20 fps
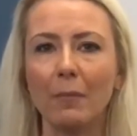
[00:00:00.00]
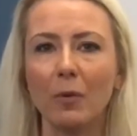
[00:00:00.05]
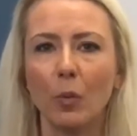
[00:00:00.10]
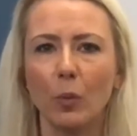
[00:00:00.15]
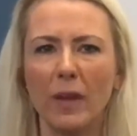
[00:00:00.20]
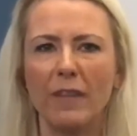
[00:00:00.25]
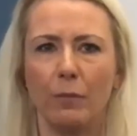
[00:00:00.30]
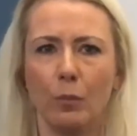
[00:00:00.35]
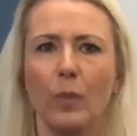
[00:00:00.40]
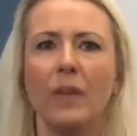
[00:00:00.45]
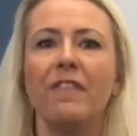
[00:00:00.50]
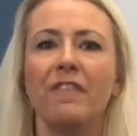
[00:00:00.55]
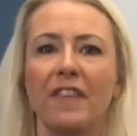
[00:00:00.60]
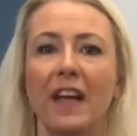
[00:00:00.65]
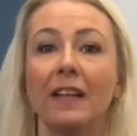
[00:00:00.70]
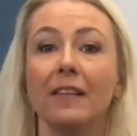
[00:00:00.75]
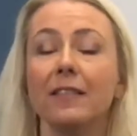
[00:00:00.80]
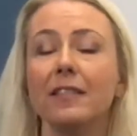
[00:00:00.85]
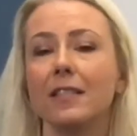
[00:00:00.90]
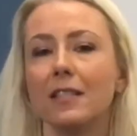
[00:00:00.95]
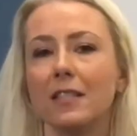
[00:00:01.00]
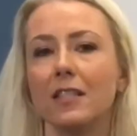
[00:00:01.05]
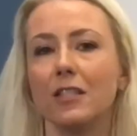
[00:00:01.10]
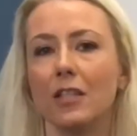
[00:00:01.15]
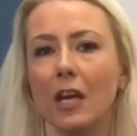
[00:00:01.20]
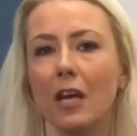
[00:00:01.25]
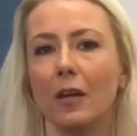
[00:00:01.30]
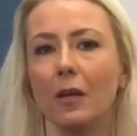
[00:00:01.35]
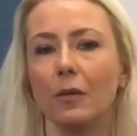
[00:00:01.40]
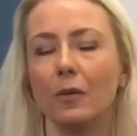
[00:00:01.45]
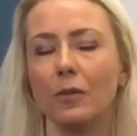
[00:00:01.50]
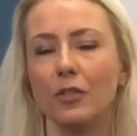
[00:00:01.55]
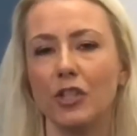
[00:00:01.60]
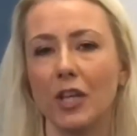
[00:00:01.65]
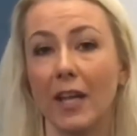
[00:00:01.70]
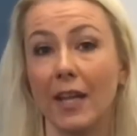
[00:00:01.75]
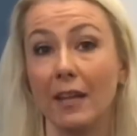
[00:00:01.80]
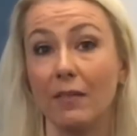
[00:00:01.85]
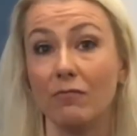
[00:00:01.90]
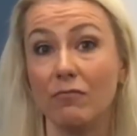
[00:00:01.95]
we felt as though
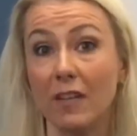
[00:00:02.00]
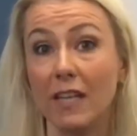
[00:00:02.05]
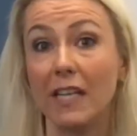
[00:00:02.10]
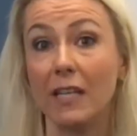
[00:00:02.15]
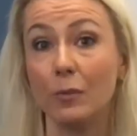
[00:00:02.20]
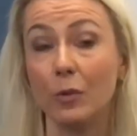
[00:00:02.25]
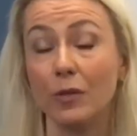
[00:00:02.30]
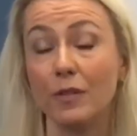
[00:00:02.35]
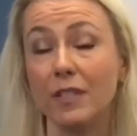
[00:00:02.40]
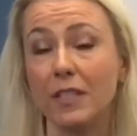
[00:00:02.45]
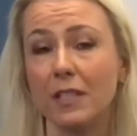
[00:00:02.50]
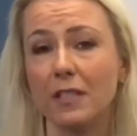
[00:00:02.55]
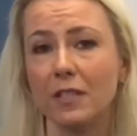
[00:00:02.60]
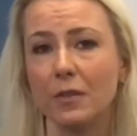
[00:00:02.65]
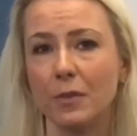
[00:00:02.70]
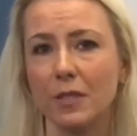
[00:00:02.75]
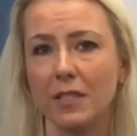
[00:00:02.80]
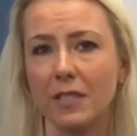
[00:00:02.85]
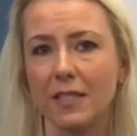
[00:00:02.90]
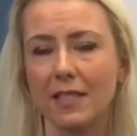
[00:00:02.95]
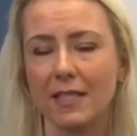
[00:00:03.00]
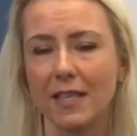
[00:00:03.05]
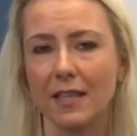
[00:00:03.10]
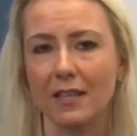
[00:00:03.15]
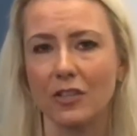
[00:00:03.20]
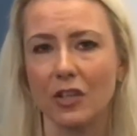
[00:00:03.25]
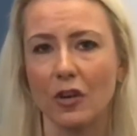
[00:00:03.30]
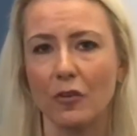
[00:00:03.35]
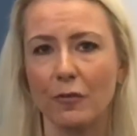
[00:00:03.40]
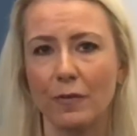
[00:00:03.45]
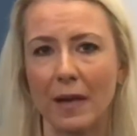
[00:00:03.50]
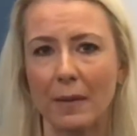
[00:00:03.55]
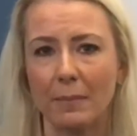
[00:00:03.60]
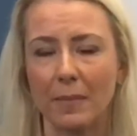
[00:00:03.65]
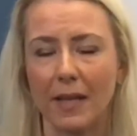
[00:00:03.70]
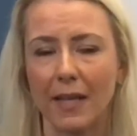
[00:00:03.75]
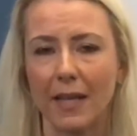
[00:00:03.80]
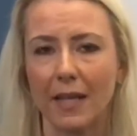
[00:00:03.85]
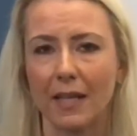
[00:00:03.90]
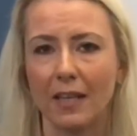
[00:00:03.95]
Jane really wanted to understand our
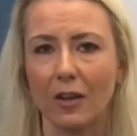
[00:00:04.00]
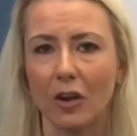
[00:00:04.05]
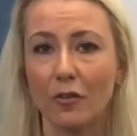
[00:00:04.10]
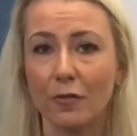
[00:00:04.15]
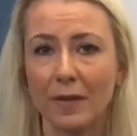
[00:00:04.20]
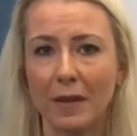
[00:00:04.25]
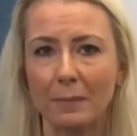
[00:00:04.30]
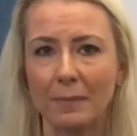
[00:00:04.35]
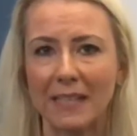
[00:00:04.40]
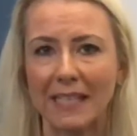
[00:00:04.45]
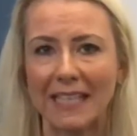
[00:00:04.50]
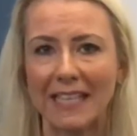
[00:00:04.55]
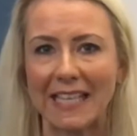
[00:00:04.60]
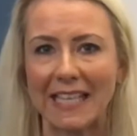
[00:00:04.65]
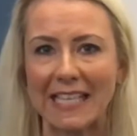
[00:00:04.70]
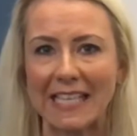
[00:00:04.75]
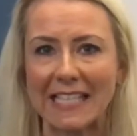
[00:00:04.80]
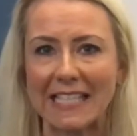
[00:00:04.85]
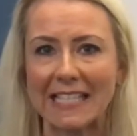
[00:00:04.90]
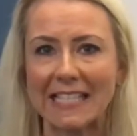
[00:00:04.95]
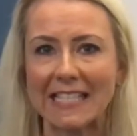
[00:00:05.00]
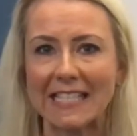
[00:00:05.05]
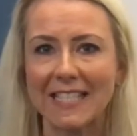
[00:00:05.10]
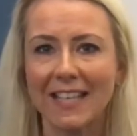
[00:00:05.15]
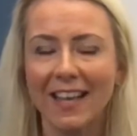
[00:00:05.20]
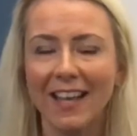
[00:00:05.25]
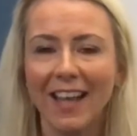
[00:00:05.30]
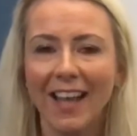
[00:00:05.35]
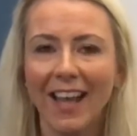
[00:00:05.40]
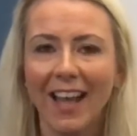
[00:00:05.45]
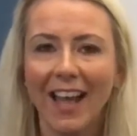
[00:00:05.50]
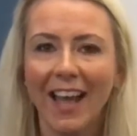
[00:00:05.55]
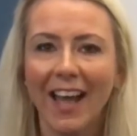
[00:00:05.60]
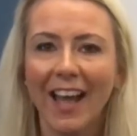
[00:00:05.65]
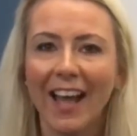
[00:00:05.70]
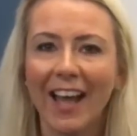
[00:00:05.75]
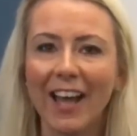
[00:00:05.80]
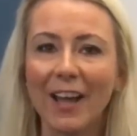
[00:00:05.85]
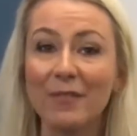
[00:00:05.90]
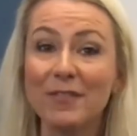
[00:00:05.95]
family and our family needs.
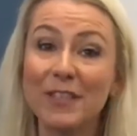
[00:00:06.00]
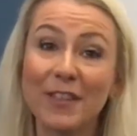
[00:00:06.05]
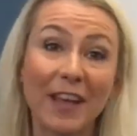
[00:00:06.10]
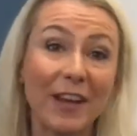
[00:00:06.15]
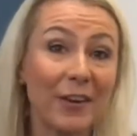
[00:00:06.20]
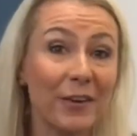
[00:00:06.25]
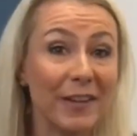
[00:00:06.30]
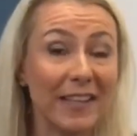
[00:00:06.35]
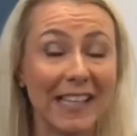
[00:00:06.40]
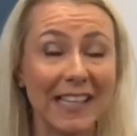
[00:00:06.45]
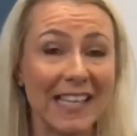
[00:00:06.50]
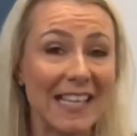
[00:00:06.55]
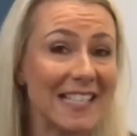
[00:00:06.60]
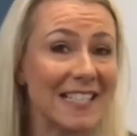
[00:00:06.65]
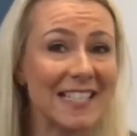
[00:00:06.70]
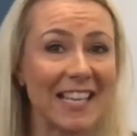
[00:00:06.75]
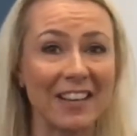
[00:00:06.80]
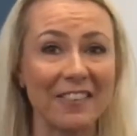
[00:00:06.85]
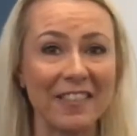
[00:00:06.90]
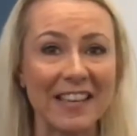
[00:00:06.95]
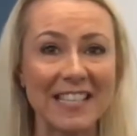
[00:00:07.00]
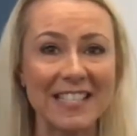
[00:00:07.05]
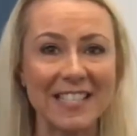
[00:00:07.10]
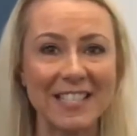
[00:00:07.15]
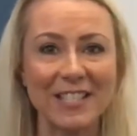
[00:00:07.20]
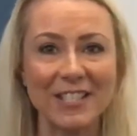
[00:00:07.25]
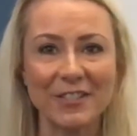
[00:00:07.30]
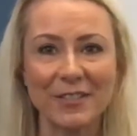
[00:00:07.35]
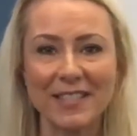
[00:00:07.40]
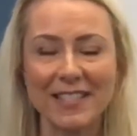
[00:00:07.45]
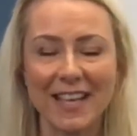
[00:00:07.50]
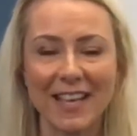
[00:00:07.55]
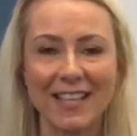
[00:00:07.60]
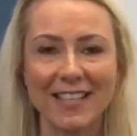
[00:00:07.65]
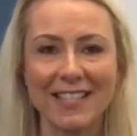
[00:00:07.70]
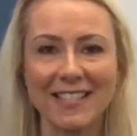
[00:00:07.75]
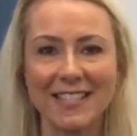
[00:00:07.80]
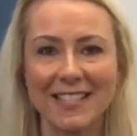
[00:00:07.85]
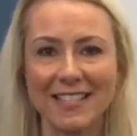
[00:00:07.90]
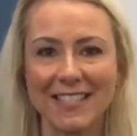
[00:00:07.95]
So that quickly accelerated to a
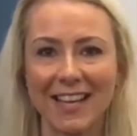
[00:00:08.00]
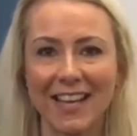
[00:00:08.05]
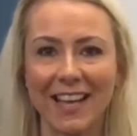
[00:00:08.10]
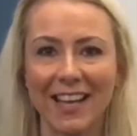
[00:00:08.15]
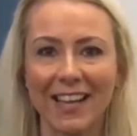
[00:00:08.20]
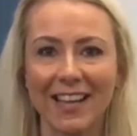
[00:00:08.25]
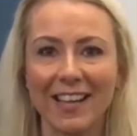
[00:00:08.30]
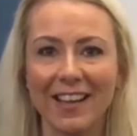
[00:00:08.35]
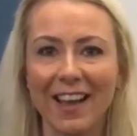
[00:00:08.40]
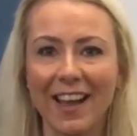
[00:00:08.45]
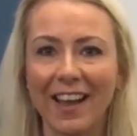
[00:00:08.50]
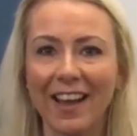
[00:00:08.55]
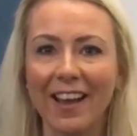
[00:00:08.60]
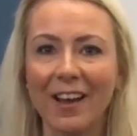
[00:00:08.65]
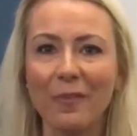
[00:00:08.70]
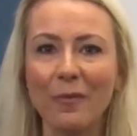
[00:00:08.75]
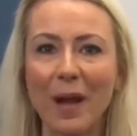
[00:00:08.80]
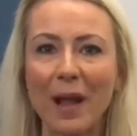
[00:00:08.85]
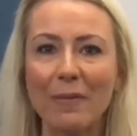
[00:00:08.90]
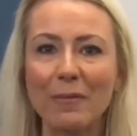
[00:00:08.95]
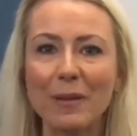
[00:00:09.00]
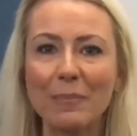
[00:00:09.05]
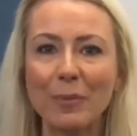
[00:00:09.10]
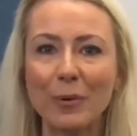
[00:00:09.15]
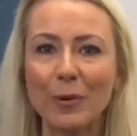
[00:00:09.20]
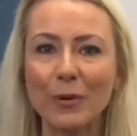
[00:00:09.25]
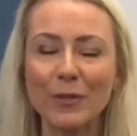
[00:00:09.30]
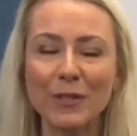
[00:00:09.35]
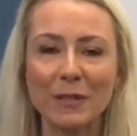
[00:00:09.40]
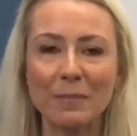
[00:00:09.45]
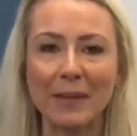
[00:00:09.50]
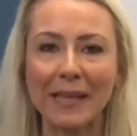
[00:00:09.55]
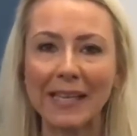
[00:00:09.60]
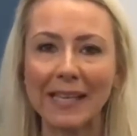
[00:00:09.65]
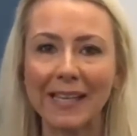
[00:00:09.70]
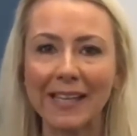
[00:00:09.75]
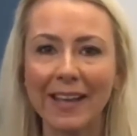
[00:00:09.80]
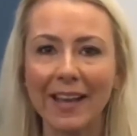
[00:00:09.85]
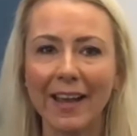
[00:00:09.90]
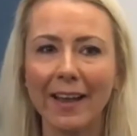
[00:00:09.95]
taster day where we bought
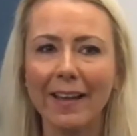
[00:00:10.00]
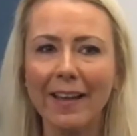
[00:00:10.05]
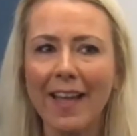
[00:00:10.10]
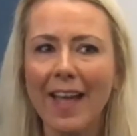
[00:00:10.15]
Amelia.